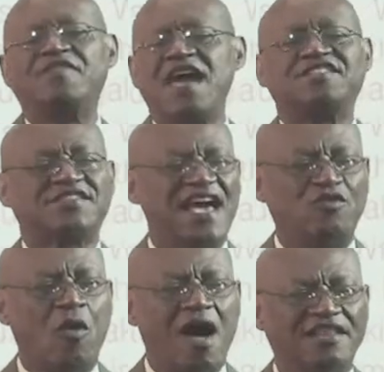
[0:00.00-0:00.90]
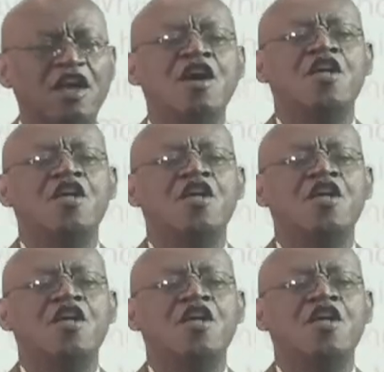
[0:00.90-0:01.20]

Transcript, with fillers: they said what?